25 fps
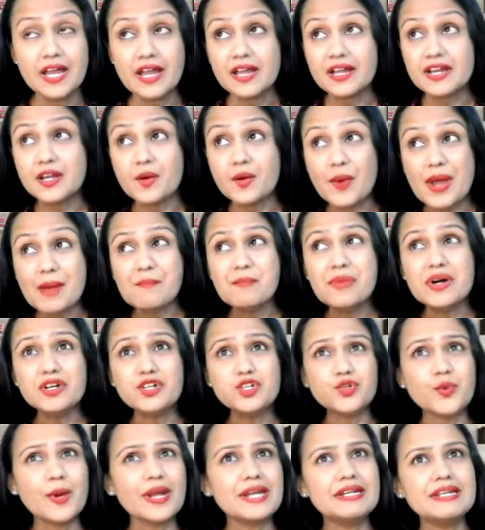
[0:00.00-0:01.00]
November
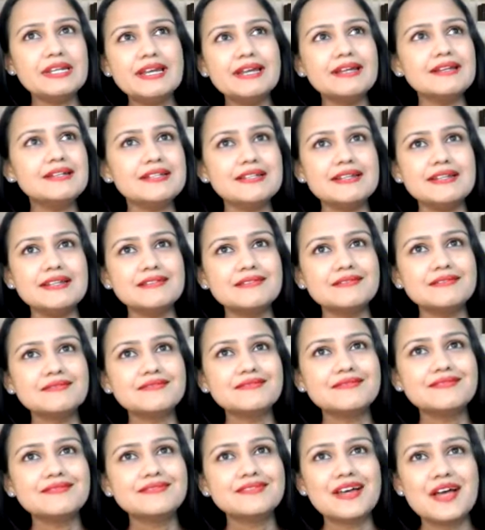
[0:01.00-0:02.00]
2018,
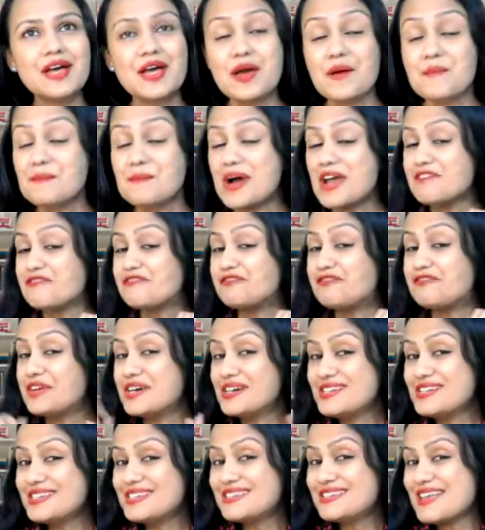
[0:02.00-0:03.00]
my
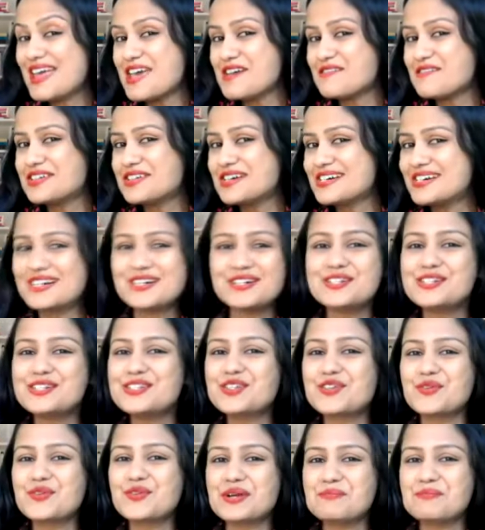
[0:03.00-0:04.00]
first ever girls'
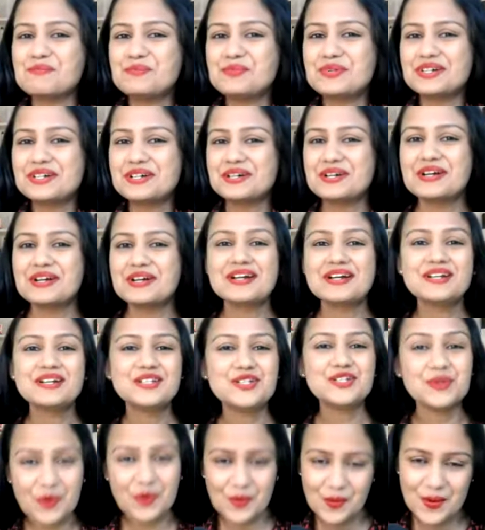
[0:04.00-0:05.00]
trip to
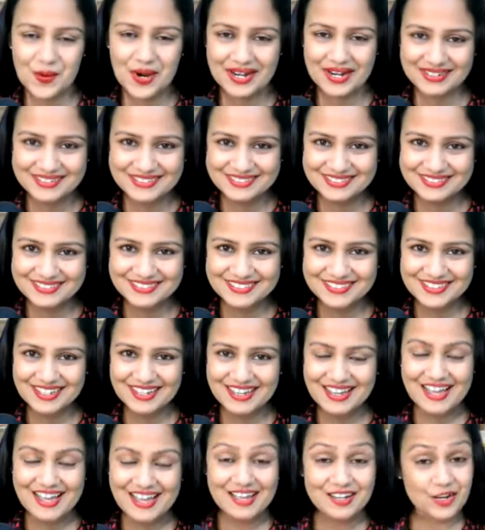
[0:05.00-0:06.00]
Goa.
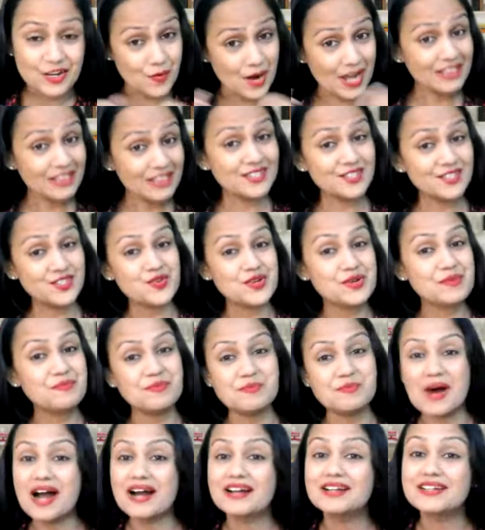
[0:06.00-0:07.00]
Now, while this trip
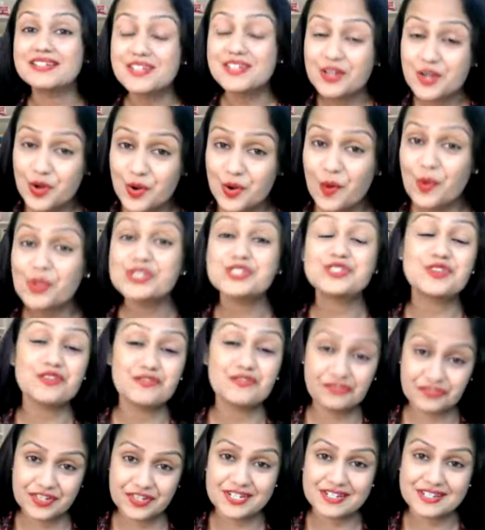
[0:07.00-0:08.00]
marked lots of
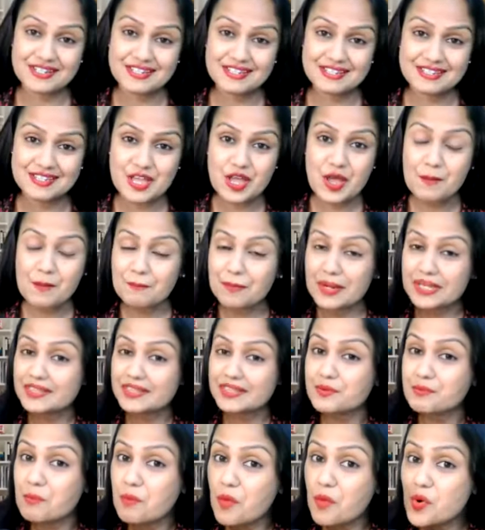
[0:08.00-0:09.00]
firsts, but the
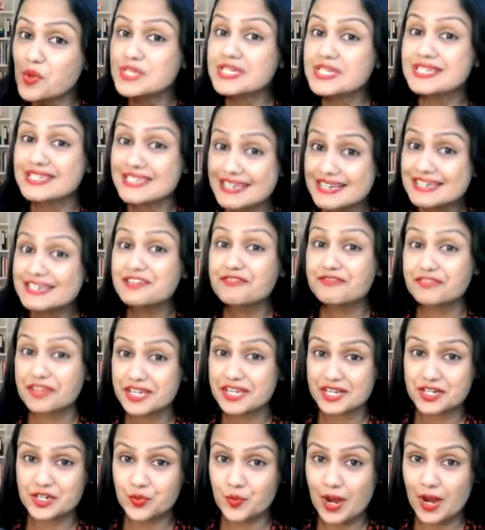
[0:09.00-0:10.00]
most
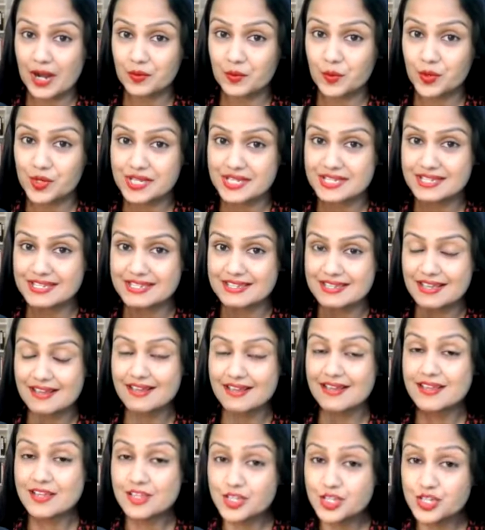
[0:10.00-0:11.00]
significant one was
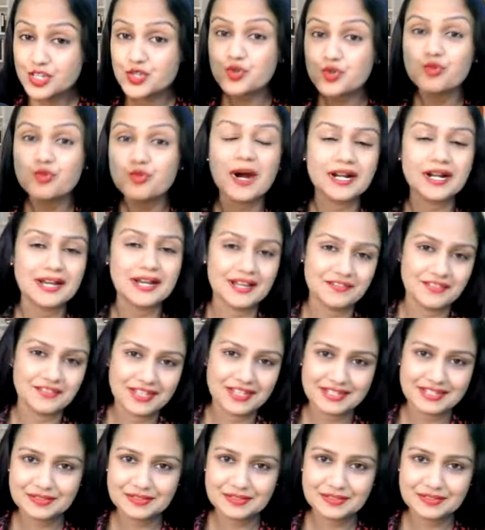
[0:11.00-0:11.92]
scuba diving.